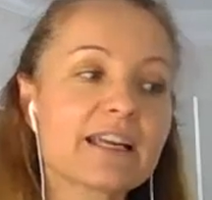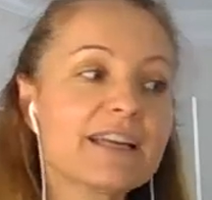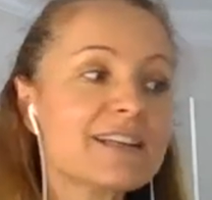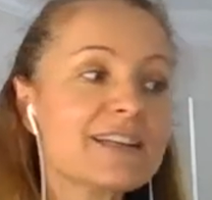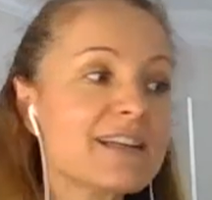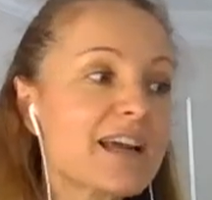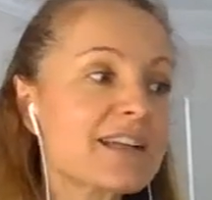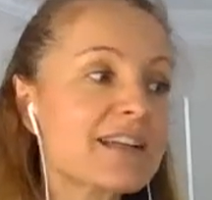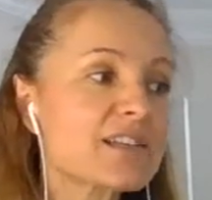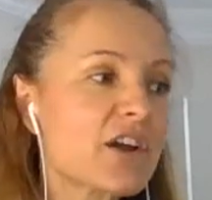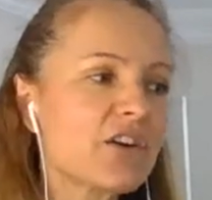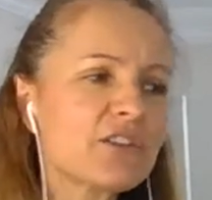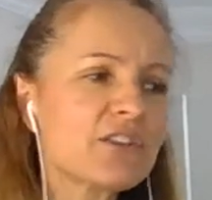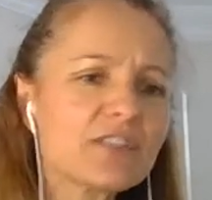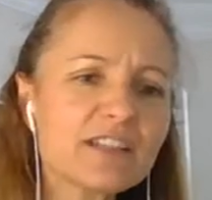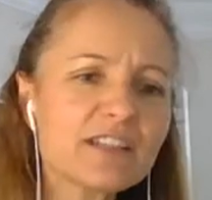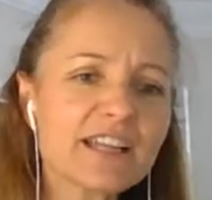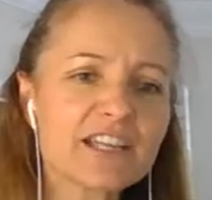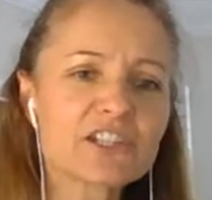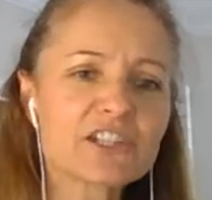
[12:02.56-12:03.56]
has
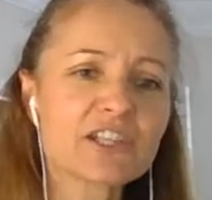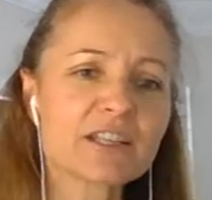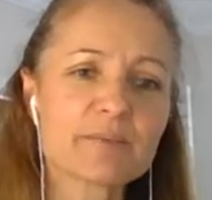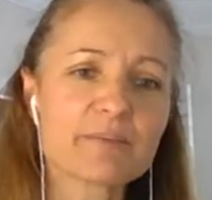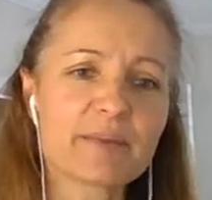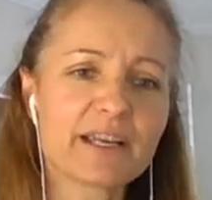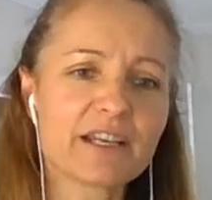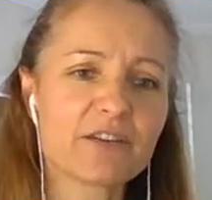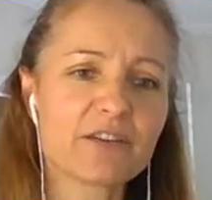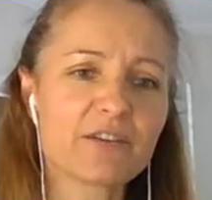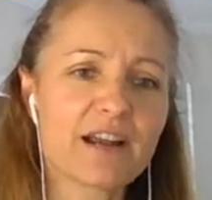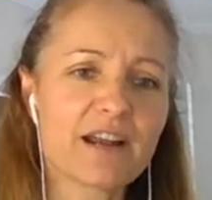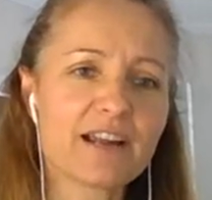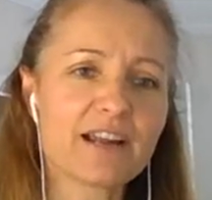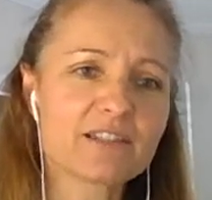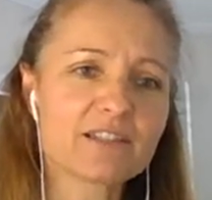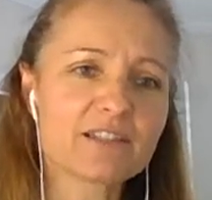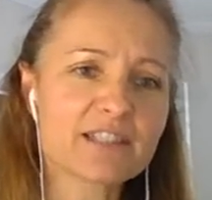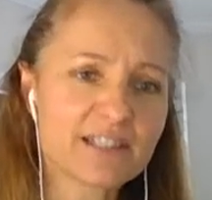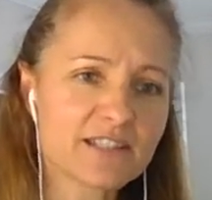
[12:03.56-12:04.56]
only actually been
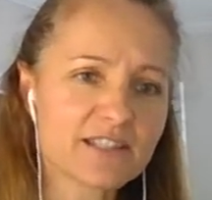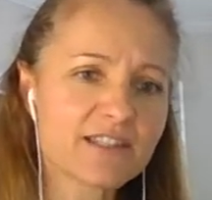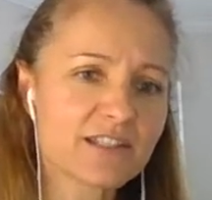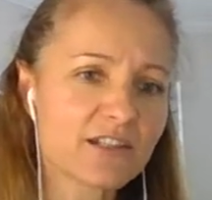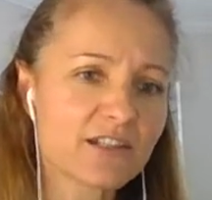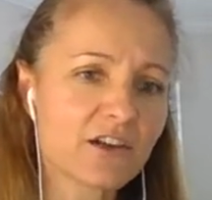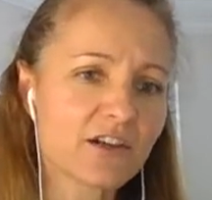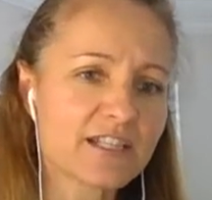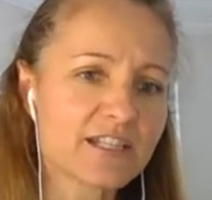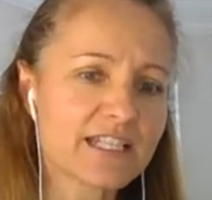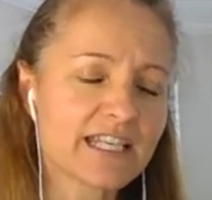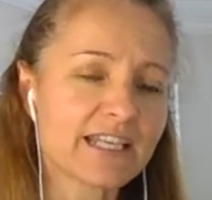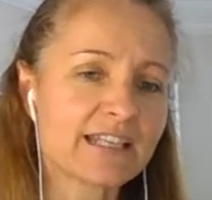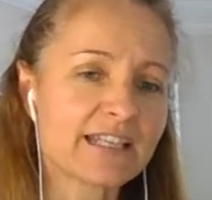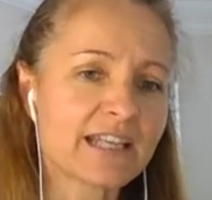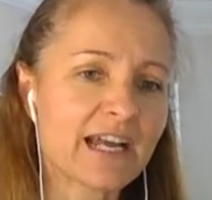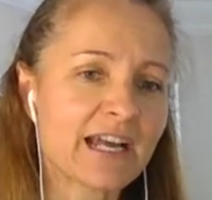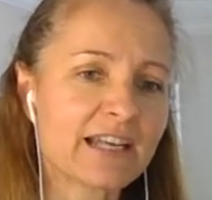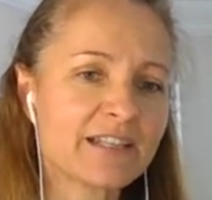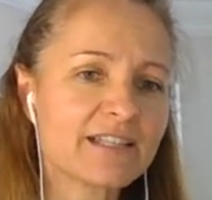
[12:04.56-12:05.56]
around since the
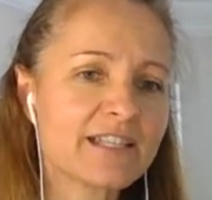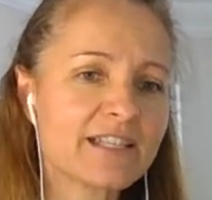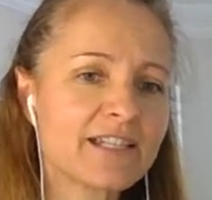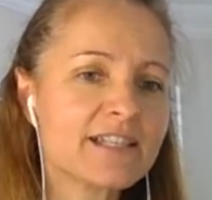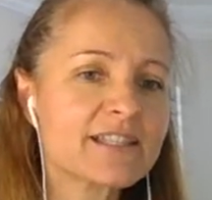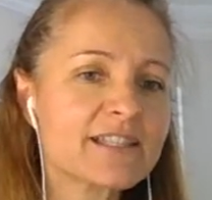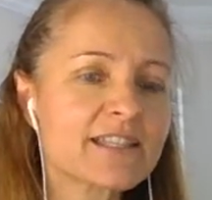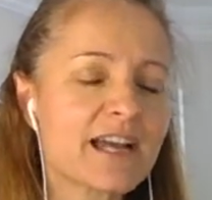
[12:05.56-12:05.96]
1980s.